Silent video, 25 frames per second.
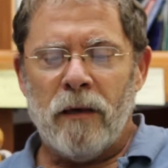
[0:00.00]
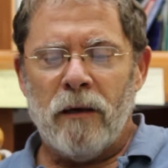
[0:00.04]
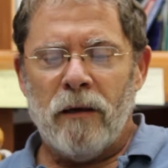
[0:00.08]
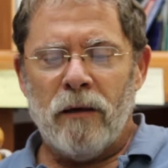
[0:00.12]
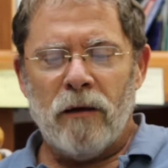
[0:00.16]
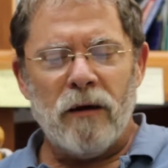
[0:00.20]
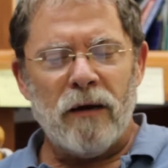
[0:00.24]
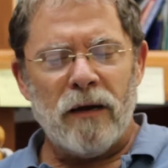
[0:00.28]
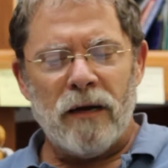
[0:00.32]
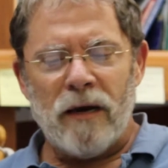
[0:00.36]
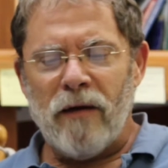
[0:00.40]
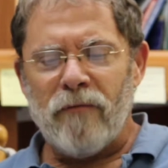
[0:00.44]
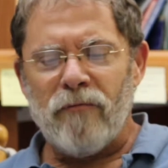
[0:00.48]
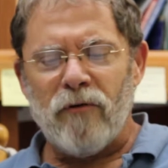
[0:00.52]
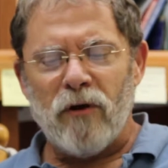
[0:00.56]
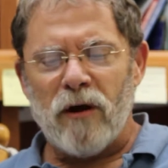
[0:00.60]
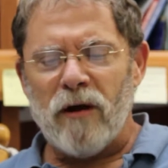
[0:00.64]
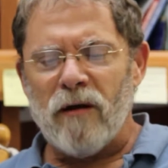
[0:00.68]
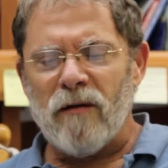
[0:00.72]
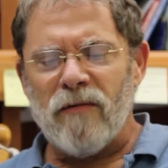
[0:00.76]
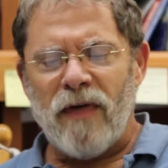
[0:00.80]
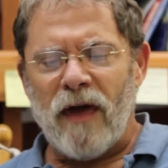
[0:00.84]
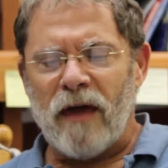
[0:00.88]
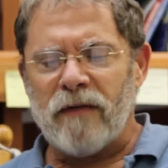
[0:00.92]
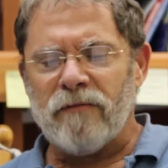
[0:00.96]
You could never
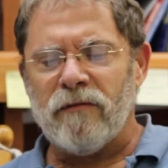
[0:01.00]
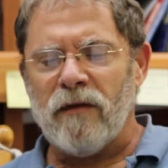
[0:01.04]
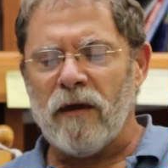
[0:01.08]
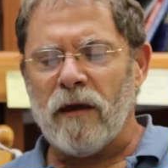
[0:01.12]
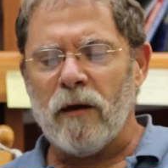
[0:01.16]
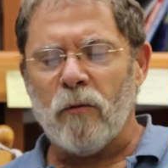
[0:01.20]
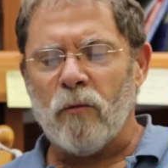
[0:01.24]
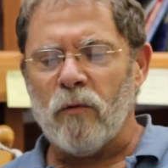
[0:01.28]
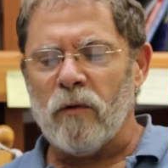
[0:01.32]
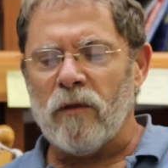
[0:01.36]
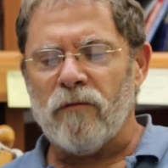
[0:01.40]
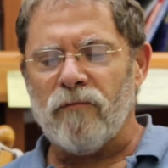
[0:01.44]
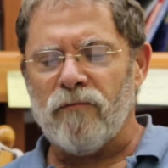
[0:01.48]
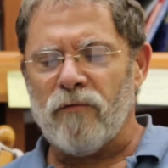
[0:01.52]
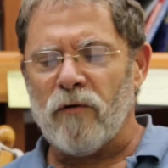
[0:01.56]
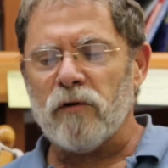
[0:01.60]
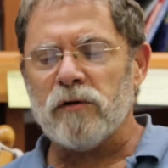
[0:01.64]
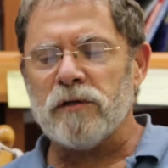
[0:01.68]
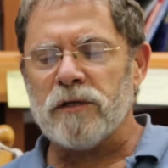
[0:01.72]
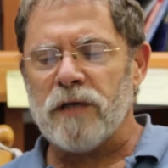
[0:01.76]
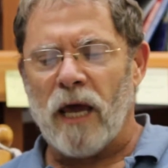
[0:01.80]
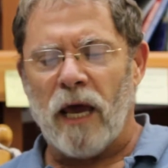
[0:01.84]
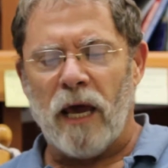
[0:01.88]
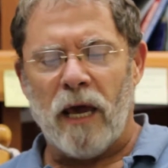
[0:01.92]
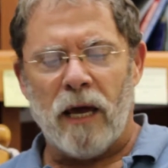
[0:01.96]
hear that tink with the
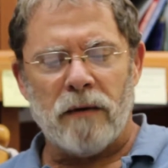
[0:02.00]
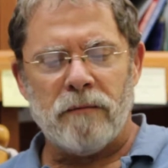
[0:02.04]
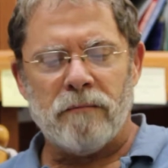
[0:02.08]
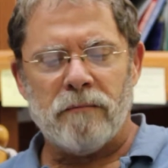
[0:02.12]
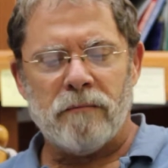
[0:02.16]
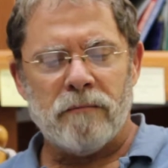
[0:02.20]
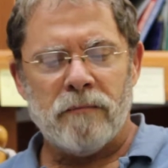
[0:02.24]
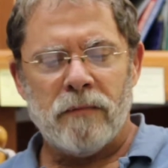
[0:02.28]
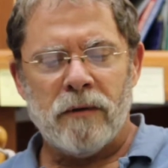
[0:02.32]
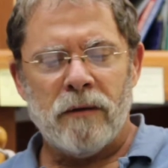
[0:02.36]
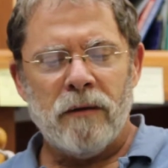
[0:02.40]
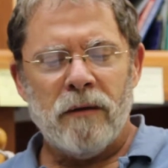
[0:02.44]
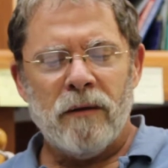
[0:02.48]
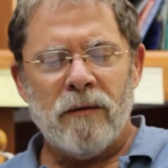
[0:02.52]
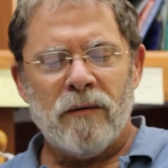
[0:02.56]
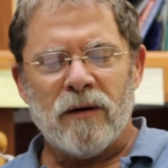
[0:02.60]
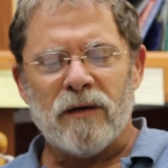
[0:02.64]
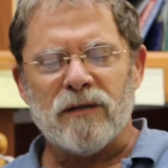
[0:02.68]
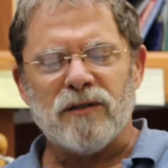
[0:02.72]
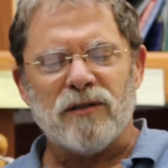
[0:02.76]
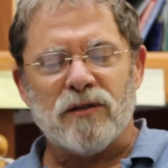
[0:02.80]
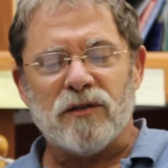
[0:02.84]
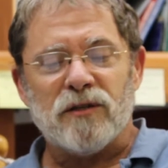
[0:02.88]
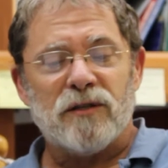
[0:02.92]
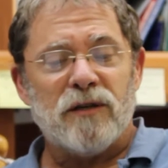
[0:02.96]
first can,
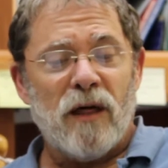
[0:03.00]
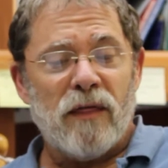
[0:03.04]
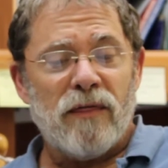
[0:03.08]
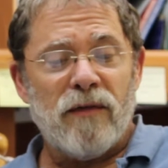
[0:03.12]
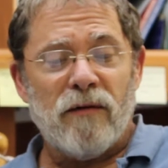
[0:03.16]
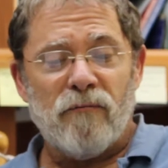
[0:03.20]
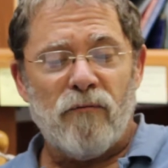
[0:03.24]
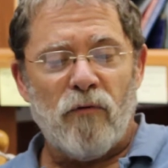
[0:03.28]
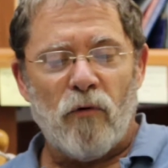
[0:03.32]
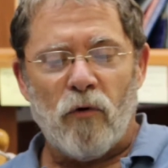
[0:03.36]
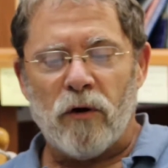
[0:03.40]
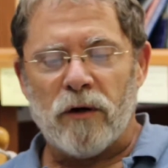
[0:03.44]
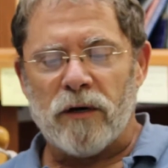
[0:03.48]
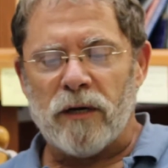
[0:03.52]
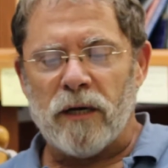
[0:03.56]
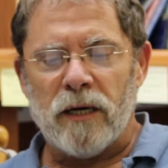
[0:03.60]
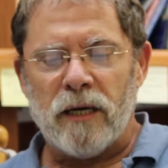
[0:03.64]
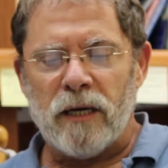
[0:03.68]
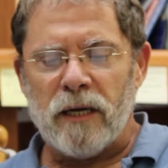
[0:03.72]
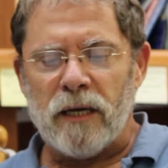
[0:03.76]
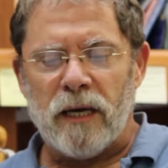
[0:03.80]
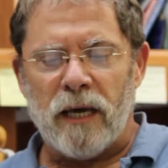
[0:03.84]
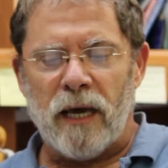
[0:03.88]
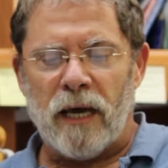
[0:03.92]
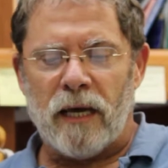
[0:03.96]
because there's nothing for it to
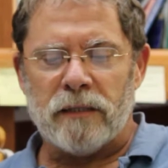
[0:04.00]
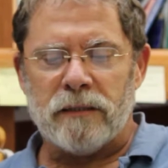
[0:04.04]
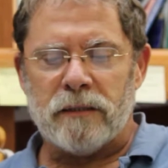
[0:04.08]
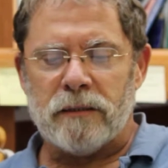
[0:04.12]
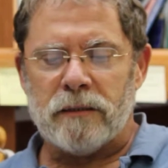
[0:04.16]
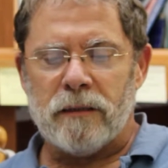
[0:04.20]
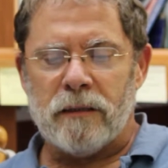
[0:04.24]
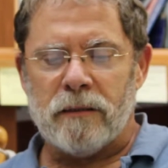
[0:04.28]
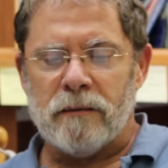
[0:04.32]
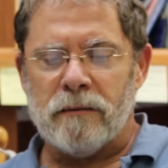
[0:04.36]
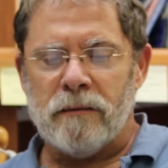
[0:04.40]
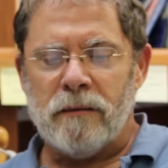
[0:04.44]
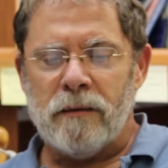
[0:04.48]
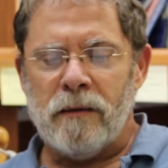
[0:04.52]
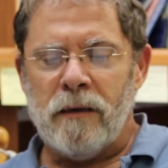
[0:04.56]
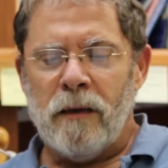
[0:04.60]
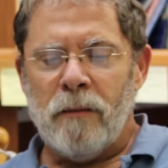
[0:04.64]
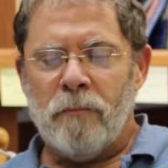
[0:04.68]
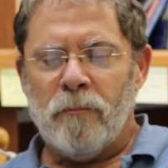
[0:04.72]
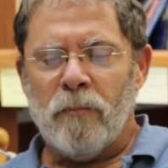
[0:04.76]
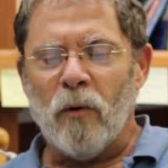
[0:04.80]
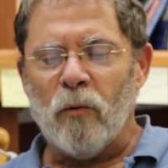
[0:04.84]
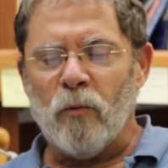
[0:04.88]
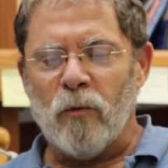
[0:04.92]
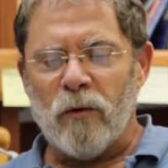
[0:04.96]
hit against.
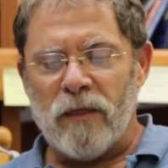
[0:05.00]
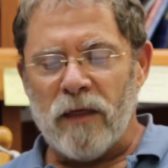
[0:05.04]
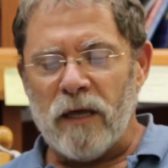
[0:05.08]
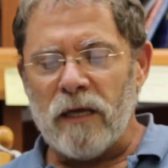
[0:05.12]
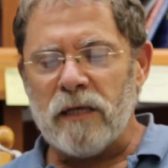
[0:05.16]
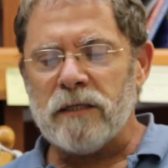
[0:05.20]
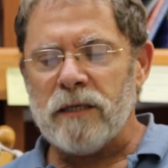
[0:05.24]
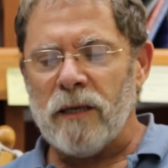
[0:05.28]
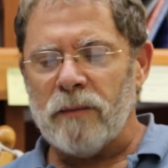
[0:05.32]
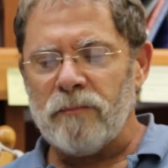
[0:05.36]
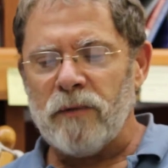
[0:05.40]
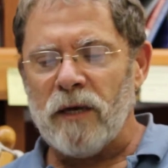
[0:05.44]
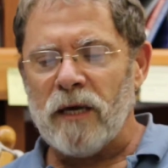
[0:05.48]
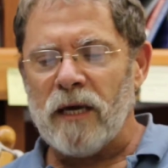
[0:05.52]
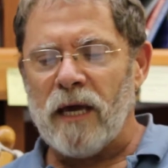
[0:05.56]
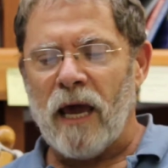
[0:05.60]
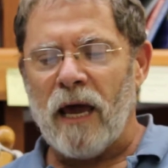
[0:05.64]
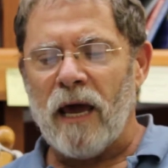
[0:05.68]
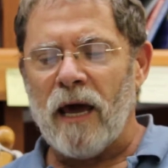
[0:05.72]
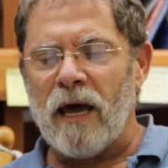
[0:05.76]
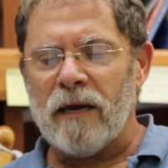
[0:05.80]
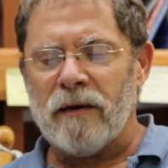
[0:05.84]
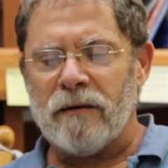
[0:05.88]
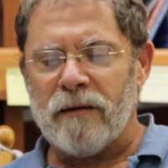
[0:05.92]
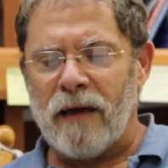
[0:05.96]
But with each empty
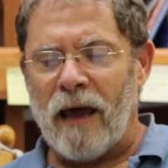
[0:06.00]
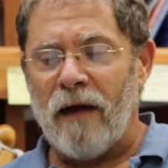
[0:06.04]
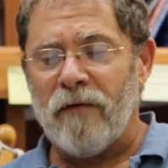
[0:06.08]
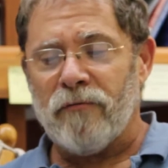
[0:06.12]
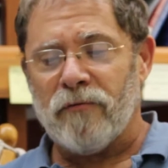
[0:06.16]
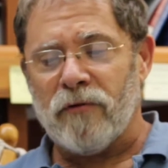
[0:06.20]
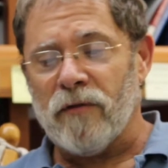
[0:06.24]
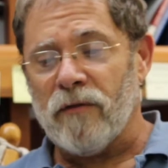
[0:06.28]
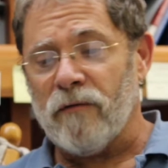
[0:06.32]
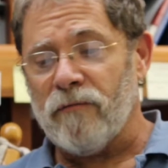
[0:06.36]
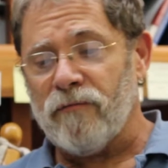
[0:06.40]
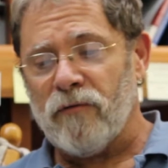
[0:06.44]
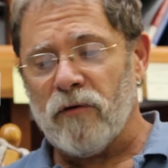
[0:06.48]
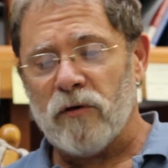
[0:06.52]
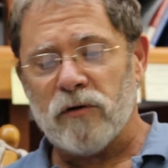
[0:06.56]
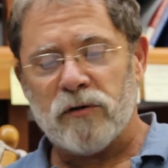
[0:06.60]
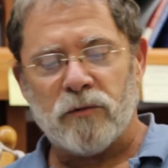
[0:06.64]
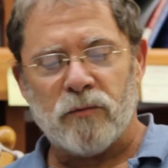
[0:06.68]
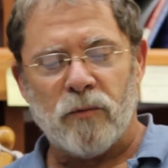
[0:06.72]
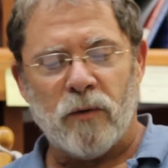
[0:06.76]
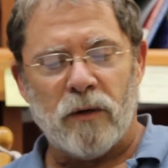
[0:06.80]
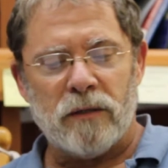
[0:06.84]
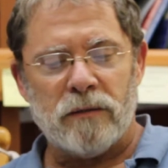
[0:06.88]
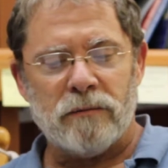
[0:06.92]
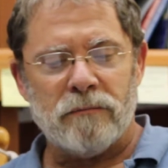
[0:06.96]
can after the
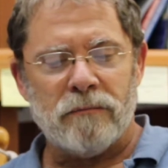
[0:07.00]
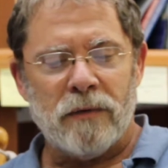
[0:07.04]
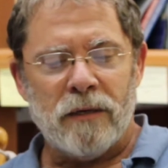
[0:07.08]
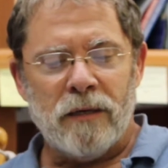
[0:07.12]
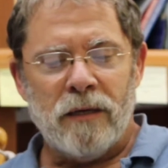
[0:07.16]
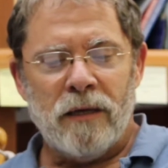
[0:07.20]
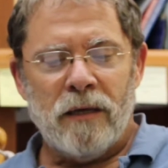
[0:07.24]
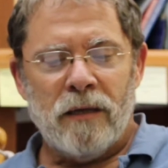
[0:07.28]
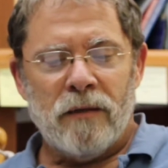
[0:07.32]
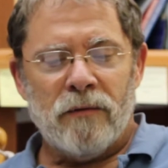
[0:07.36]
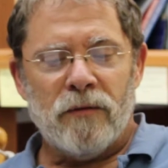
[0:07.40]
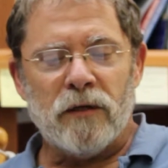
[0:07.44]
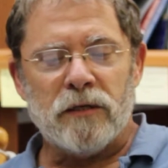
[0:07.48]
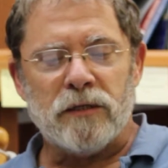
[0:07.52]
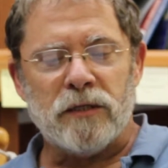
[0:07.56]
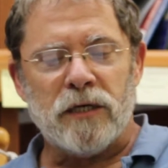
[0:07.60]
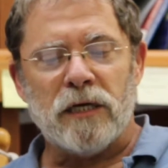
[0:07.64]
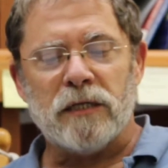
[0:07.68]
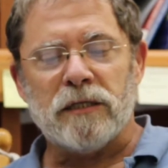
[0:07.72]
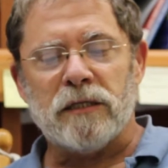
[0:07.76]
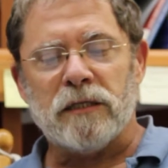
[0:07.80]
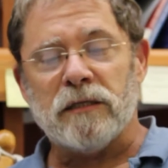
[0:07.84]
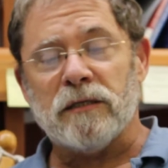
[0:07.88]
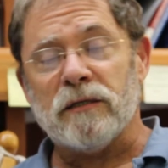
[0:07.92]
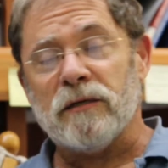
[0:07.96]
first one, the
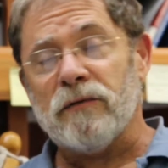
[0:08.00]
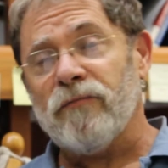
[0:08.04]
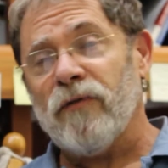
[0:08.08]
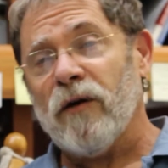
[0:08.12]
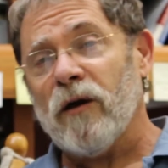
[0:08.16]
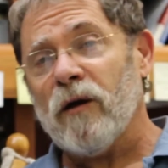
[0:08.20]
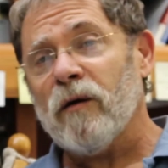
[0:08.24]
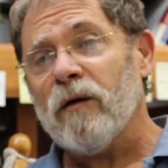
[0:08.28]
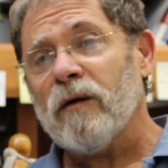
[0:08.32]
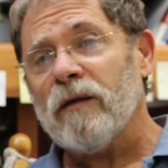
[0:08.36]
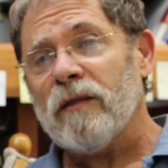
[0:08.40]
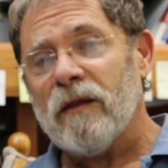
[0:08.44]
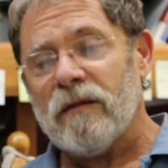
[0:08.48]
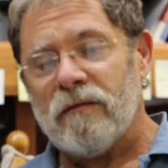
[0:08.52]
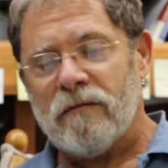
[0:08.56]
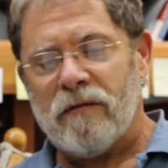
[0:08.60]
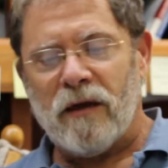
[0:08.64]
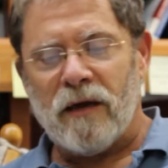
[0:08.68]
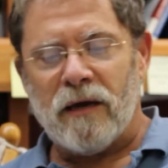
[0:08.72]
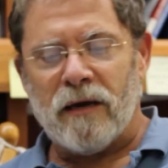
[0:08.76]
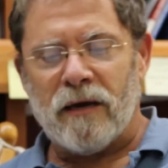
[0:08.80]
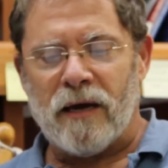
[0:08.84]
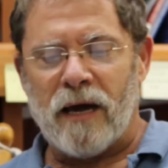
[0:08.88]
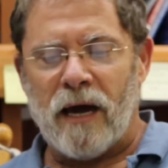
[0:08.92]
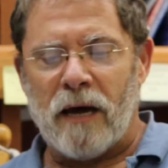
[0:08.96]
chances of hearing the
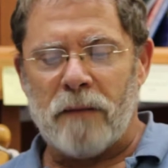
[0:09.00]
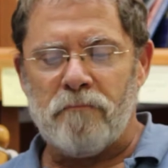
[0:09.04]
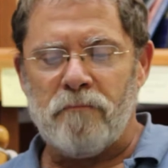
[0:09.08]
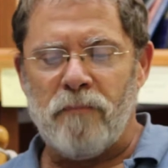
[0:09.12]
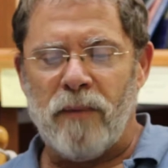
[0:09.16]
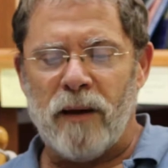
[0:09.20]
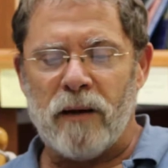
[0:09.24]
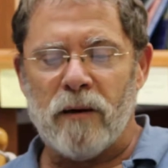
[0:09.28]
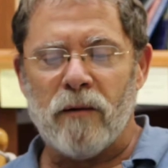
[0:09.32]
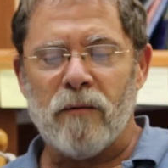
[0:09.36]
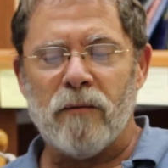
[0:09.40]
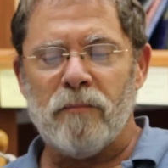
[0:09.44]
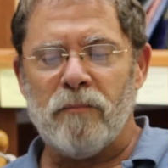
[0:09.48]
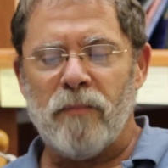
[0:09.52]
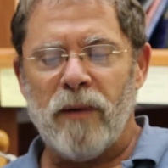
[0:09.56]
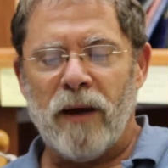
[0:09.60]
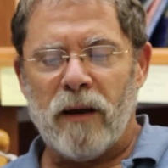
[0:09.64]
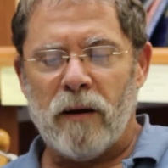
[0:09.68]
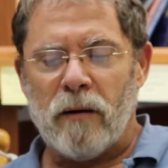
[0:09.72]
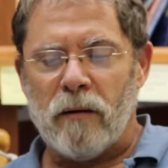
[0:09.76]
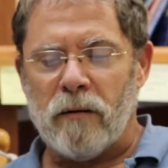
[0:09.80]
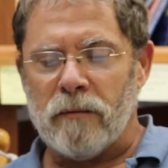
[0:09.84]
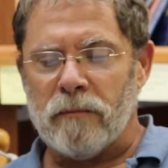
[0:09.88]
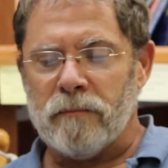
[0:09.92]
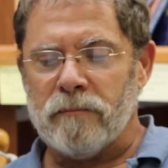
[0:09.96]
tink got better and
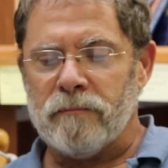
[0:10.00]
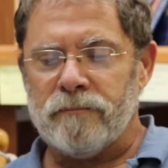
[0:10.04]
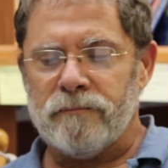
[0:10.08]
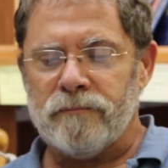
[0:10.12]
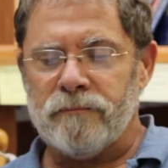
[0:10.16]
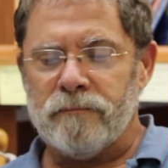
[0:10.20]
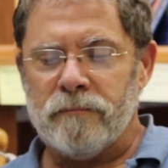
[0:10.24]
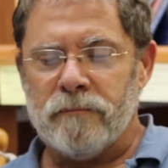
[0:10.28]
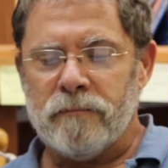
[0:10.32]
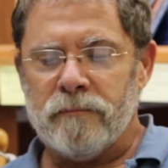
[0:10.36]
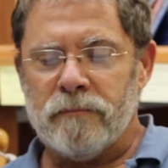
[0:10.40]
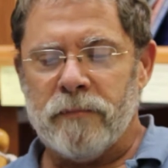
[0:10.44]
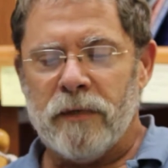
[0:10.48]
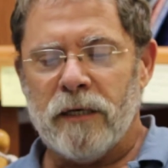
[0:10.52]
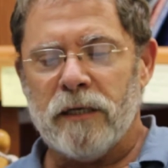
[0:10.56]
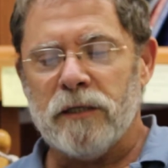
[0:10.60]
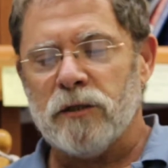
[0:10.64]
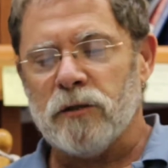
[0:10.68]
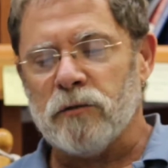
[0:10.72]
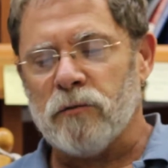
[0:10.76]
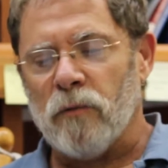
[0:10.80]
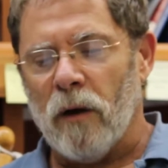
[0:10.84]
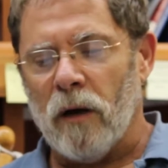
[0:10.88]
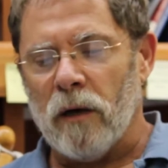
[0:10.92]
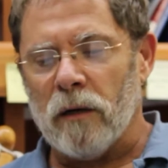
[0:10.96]
better. He
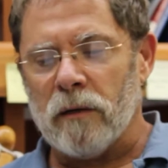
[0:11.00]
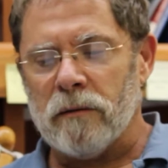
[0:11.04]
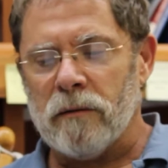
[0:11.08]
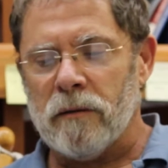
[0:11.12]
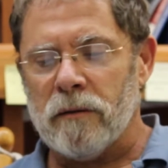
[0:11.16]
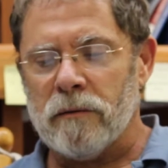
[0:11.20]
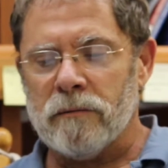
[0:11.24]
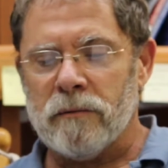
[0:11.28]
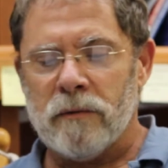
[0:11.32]
shrugged.